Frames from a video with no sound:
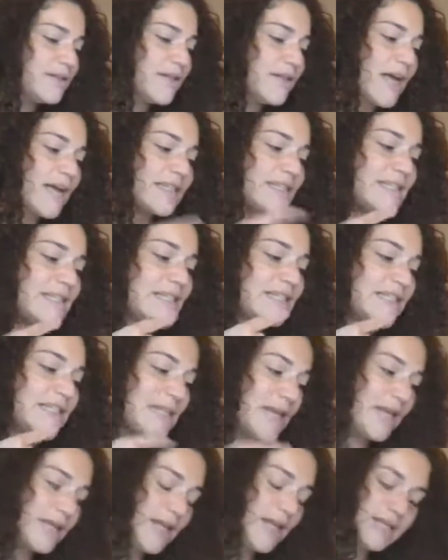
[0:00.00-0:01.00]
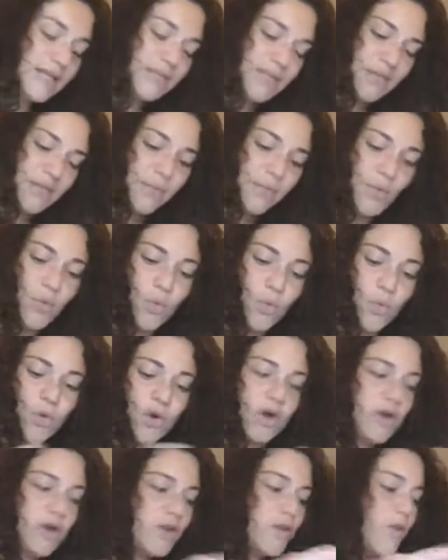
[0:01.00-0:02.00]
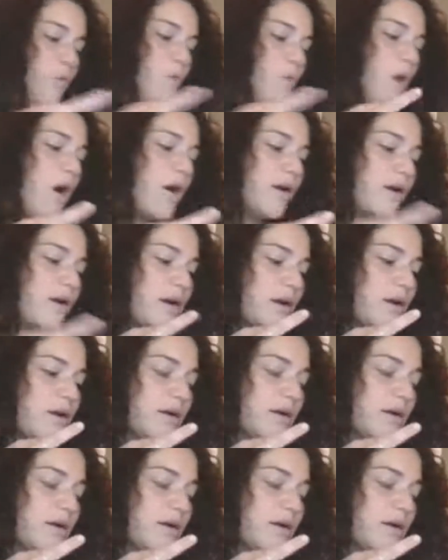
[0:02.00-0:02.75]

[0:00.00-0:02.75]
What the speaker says: as he said as he poured the water